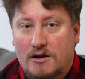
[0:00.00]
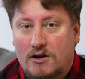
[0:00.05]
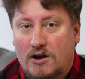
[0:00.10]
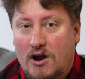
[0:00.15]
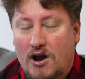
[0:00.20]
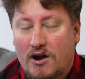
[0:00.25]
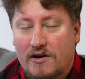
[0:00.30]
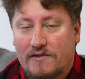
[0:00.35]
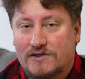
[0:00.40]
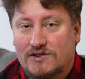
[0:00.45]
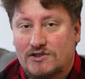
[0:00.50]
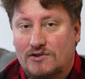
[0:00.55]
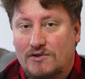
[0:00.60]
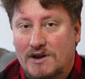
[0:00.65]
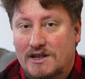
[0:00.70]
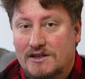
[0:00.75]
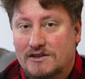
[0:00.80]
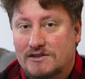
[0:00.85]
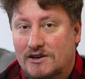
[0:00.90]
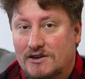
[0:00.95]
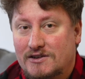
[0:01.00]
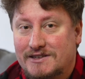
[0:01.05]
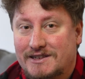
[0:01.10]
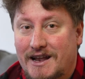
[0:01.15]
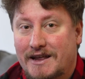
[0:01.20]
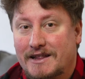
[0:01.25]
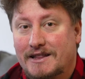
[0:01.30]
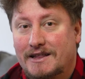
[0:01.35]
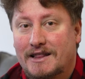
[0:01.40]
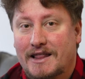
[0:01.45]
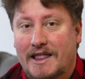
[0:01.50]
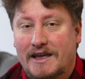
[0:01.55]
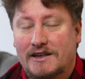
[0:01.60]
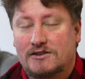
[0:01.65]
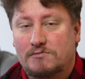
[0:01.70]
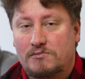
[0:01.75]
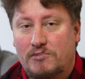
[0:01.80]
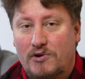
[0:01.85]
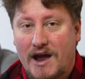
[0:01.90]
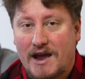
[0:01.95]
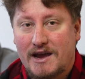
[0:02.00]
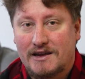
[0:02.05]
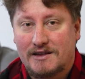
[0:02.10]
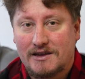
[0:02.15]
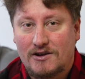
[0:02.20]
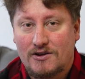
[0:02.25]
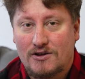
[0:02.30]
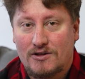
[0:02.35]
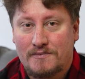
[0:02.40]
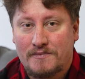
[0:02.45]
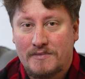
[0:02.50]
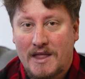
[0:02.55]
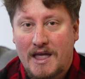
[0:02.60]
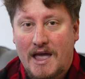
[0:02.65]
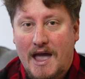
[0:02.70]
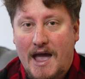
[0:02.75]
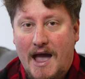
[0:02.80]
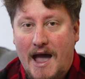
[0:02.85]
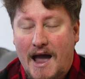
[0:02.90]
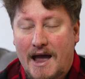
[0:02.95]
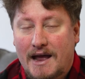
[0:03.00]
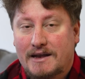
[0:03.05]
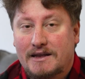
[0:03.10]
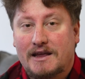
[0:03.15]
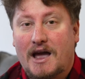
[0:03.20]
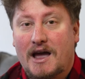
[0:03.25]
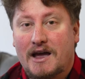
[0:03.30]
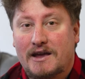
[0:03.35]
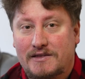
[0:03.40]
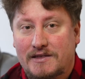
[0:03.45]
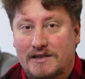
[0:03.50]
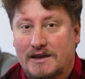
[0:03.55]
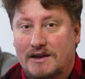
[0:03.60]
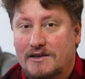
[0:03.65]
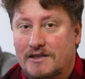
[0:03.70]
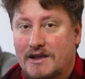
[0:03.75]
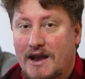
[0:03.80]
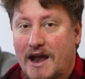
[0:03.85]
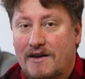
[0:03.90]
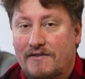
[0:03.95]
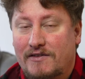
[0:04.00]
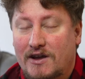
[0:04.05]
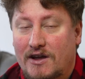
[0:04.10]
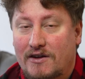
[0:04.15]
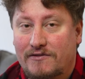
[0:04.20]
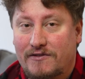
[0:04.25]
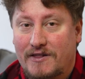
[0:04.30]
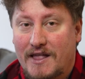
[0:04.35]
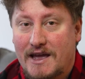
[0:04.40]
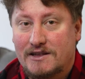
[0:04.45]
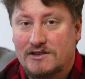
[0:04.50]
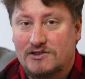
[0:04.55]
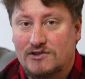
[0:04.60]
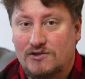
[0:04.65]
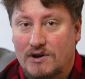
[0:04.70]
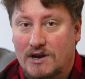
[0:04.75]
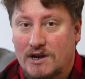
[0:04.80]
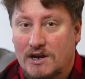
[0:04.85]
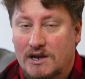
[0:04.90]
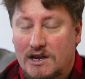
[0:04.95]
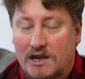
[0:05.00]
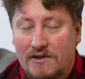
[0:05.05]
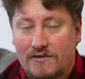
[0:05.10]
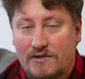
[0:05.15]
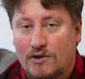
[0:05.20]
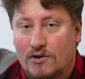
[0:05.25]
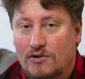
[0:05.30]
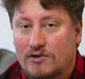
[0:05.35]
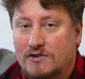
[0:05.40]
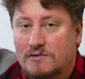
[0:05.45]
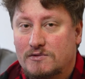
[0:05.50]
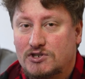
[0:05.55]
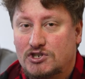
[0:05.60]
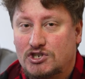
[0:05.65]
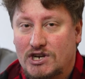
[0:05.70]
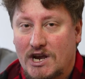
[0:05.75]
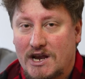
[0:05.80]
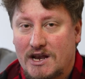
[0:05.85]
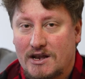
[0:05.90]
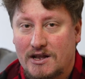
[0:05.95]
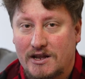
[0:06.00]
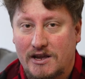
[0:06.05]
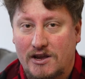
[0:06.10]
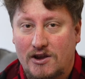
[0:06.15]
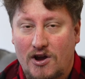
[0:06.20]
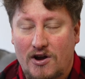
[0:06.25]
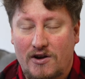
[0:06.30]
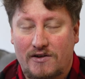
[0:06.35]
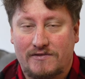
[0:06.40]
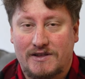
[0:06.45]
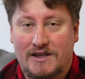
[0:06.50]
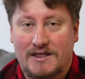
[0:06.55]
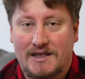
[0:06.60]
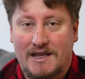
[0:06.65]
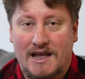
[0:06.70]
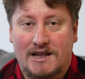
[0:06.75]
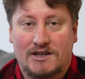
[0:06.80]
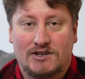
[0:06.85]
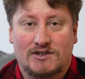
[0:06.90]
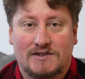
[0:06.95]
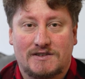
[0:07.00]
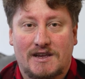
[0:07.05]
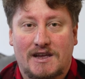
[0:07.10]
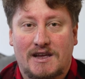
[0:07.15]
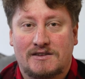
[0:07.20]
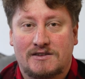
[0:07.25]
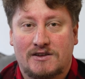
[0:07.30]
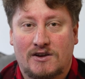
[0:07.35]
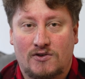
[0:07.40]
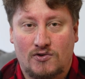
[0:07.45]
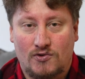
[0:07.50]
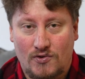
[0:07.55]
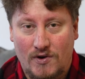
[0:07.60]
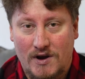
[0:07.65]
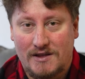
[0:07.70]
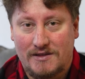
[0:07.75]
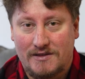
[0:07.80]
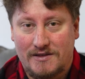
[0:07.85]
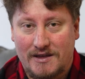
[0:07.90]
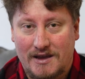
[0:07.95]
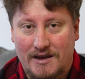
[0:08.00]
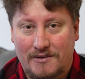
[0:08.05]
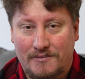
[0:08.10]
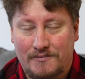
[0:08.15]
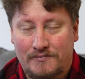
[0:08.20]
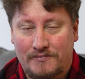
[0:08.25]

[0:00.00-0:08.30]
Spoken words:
Curved screens are slightly less practical, and I think that having a flat screen, even though gently curved at the edges, is a great thing.